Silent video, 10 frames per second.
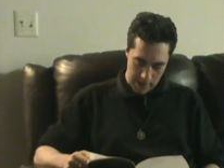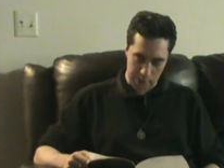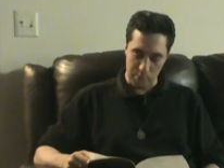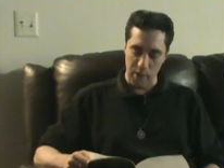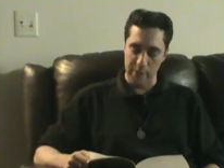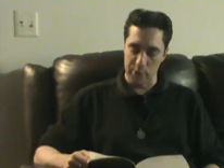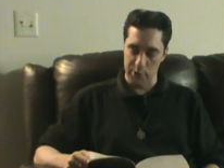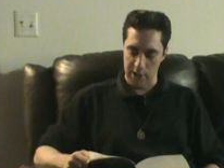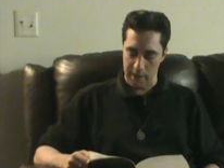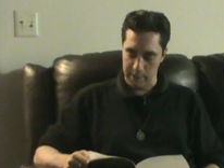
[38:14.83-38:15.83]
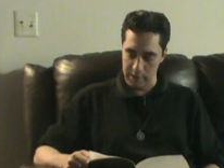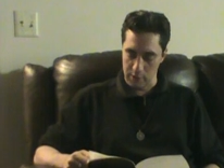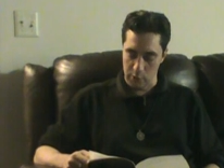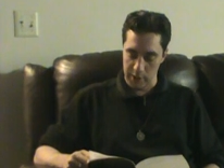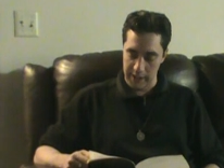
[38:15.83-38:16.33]
his brother shaman,
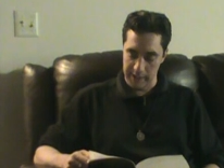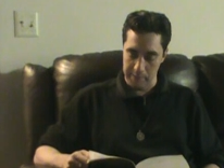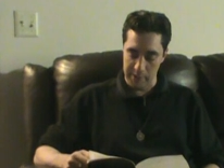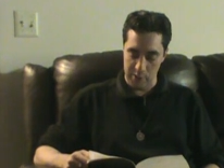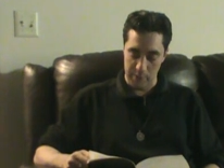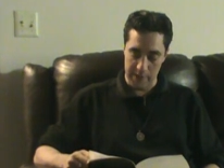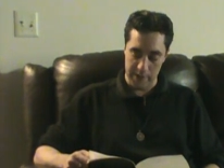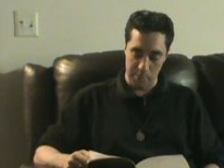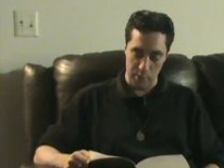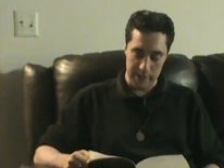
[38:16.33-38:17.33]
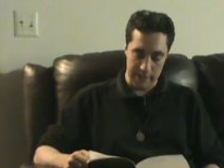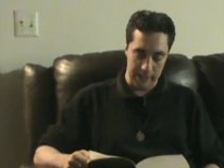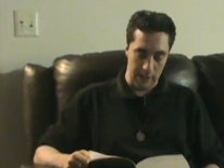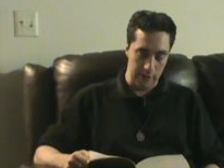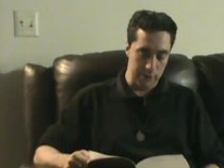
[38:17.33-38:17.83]
learned in the mysteries of the priestly
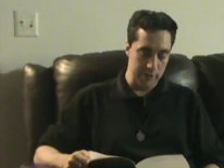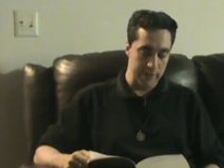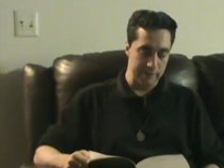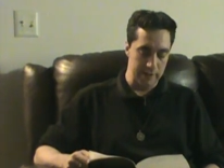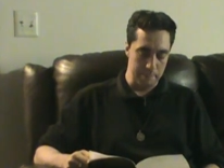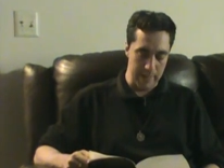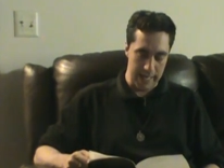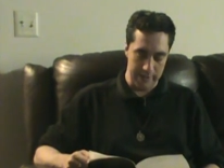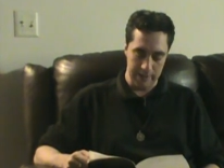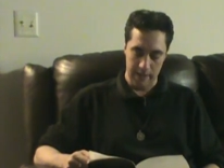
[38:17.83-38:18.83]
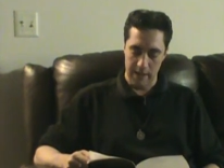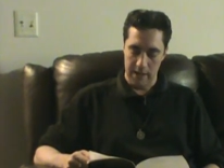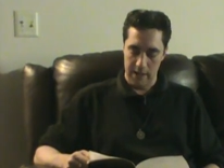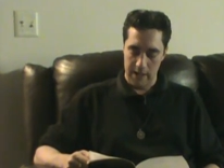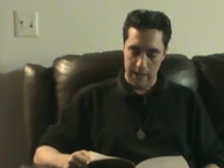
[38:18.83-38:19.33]
colleges of Tibet,
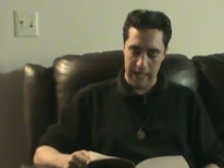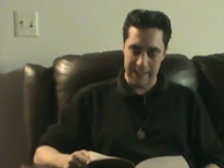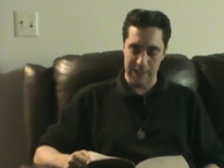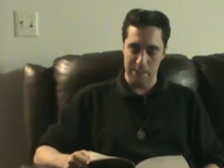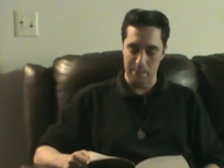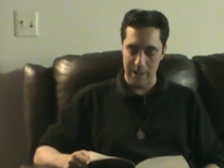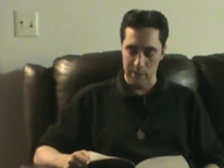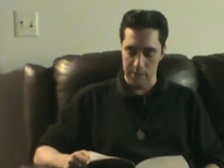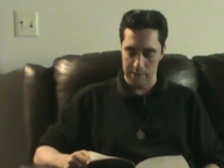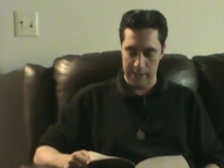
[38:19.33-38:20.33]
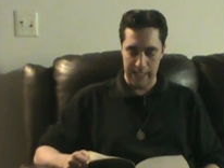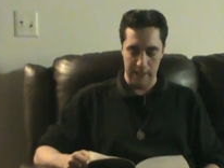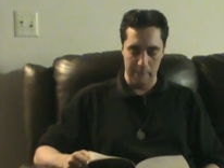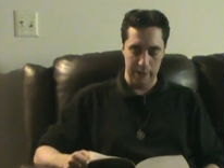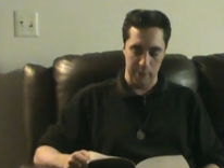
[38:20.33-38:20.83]
expels the
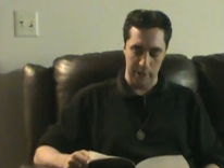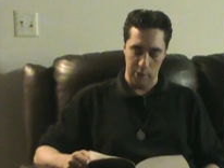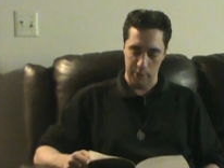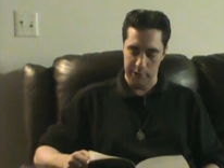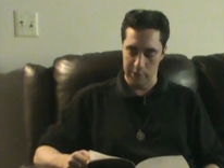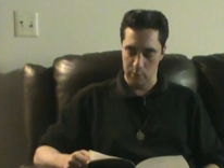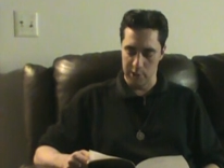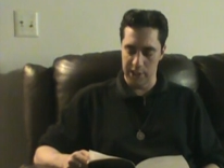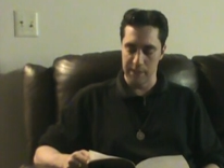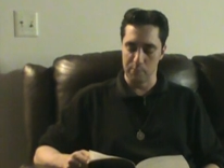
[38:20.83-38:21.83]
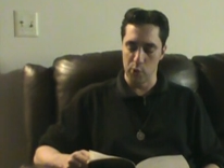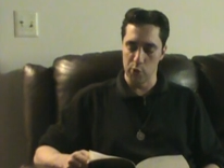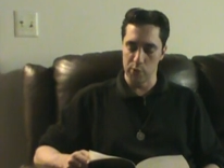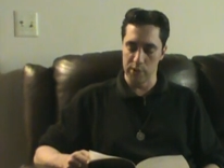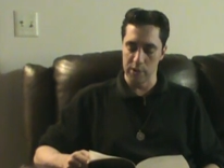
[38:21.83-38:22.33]
elementary creature which can
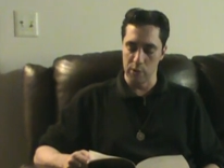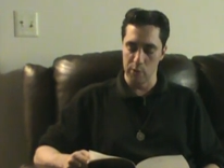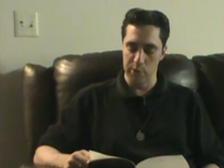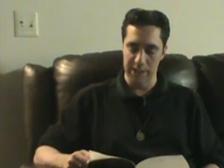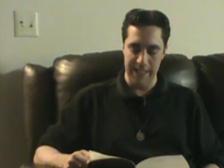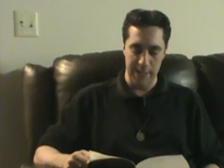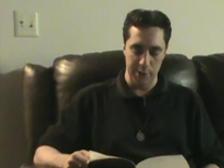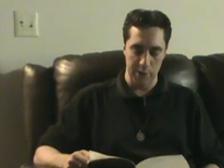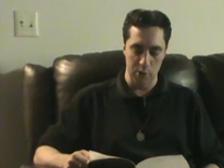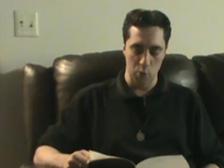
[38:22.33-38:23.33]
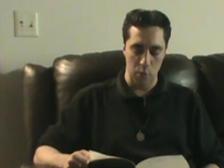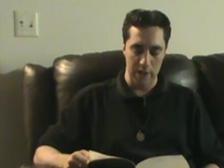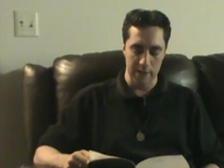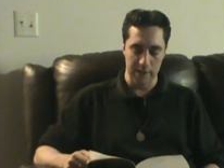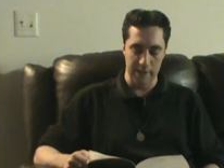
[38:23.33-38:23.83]
produce the hallucination as
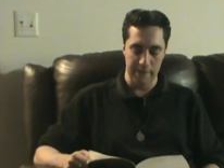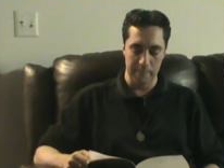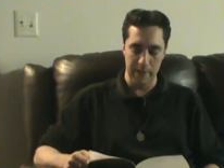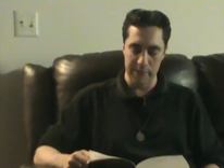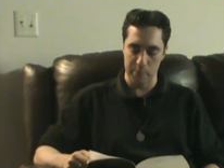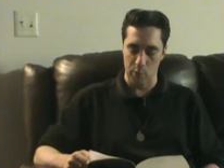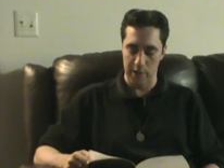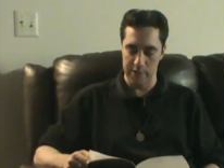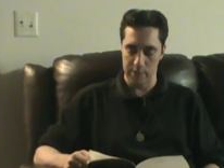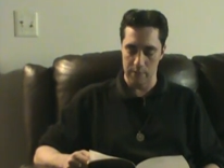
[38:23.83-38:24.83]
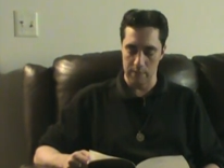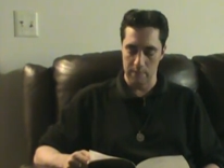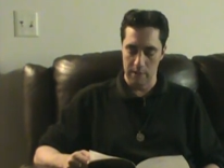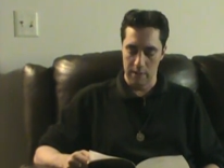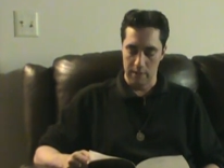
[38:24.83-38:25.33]
well as a living mesmerizer,
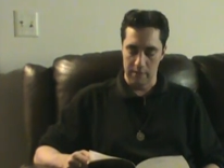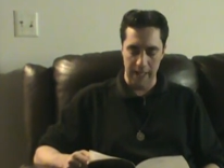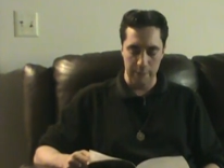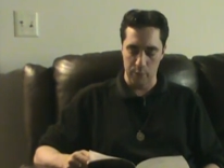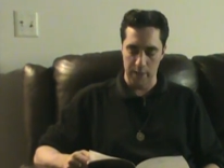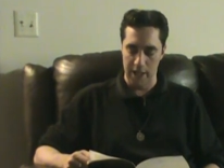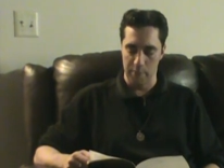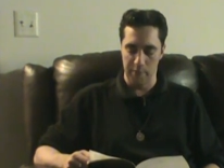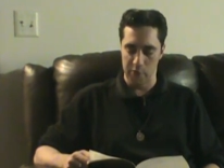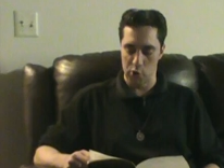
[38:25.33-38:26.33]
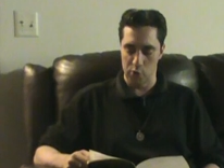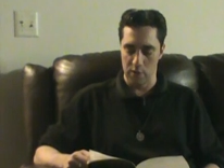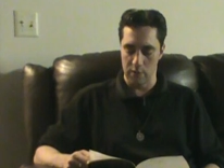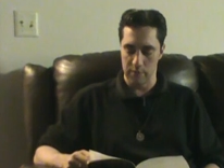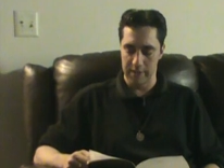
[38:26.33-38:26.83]
not through the help of a
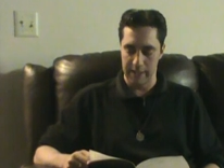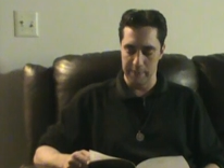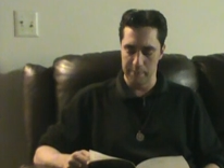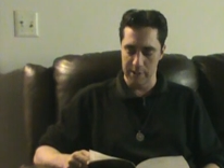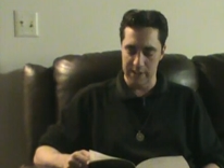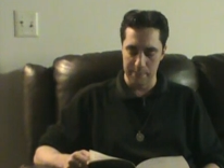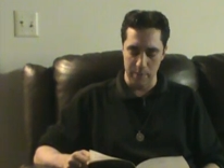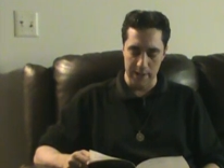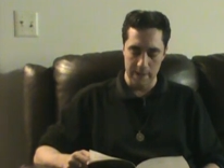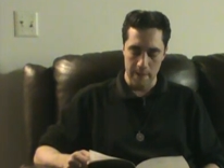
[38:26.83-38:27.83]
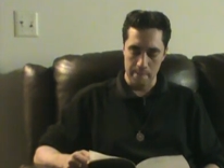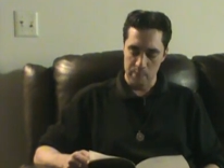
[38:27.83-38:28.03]
stronger demon, but simply